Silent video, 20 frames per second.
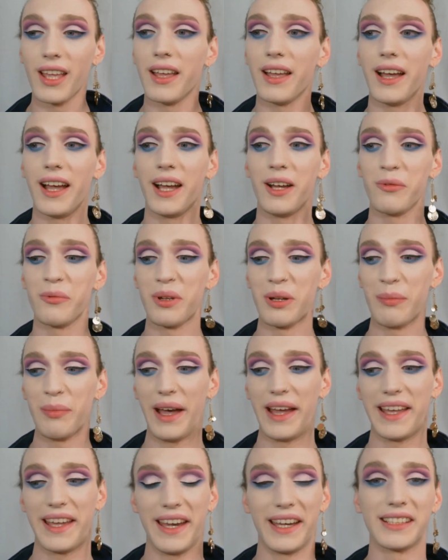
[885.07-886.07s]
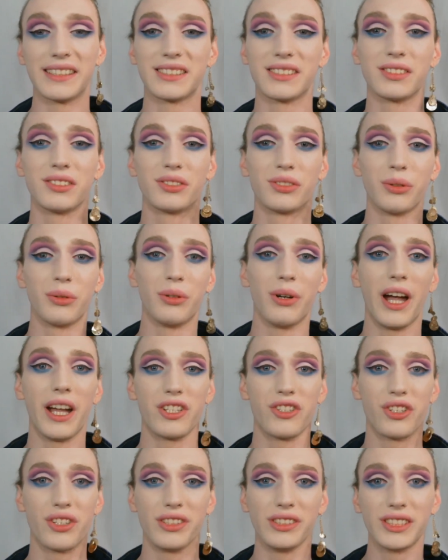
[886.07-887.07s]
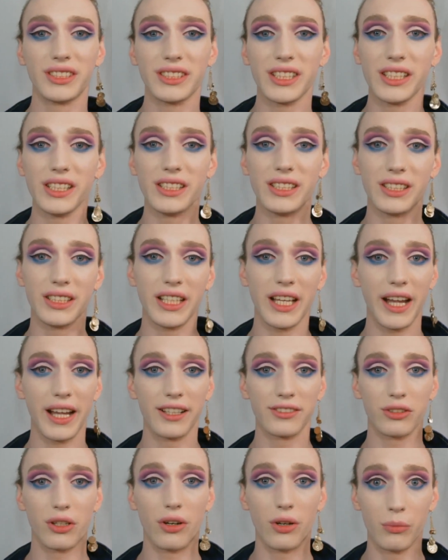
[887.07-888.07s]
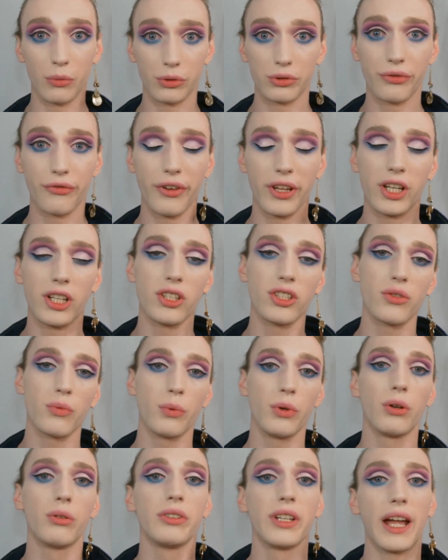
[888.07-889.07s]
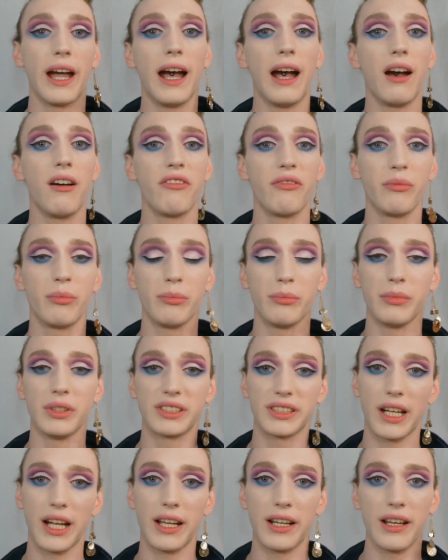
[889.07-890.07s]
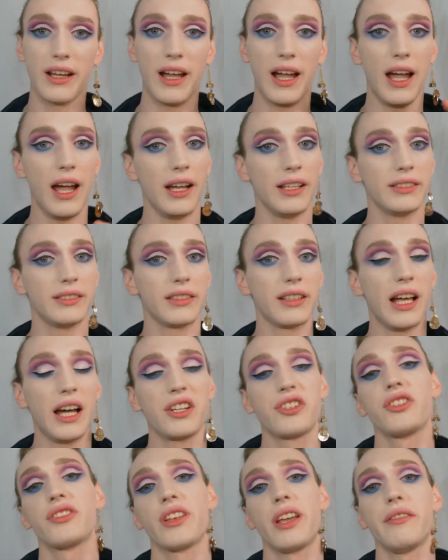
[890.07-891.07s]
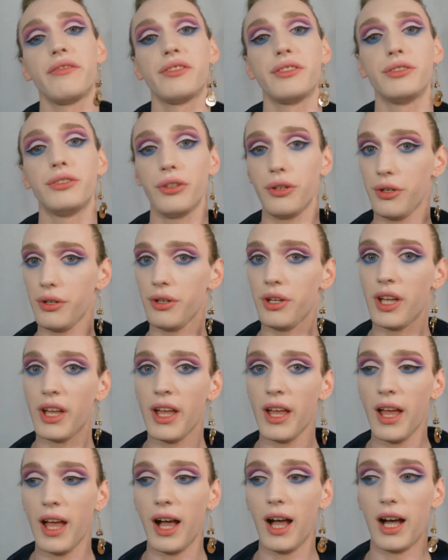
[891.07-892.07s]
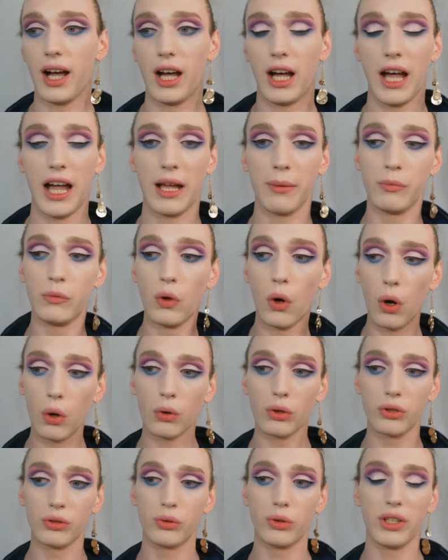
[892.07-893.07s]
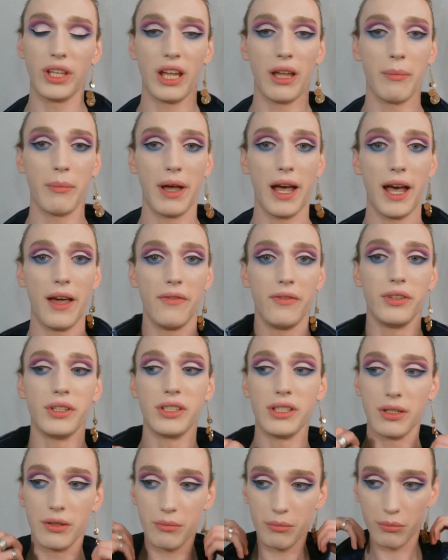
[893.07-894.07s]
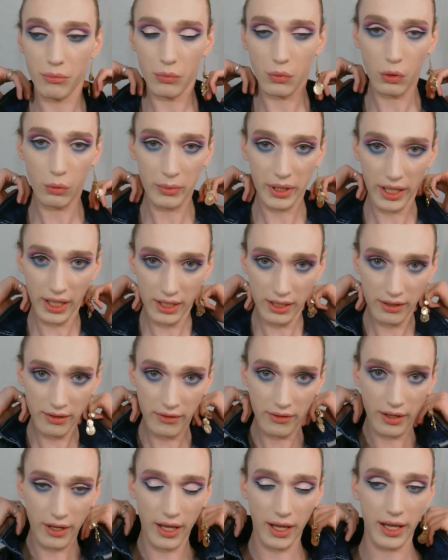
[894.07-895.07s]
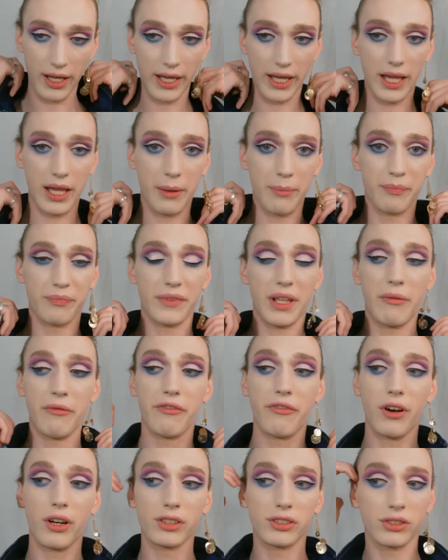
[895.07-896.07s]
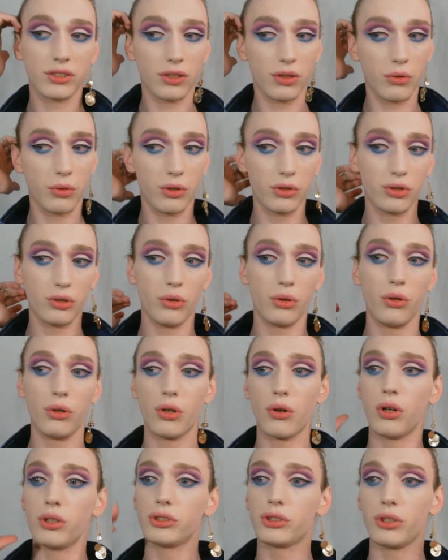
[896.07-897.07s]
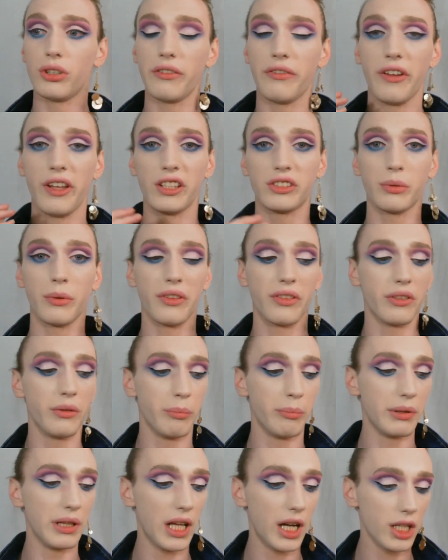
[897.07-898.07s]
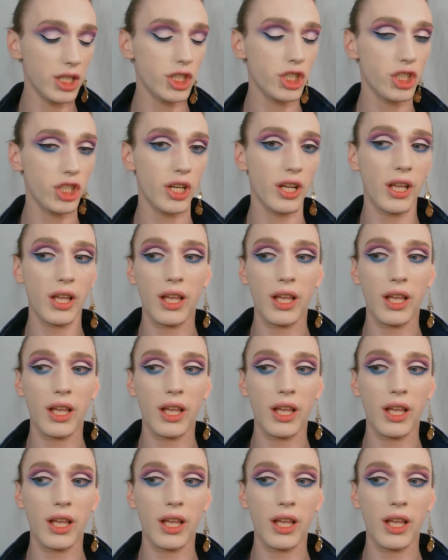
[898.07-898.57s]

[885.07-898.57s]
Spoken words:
And we are back, guys. So as you can see, the eyes are almost finished. We only have mascara and lashes left to do. I'm not going to do them at the moment. I'm first going to contour the face with the blush.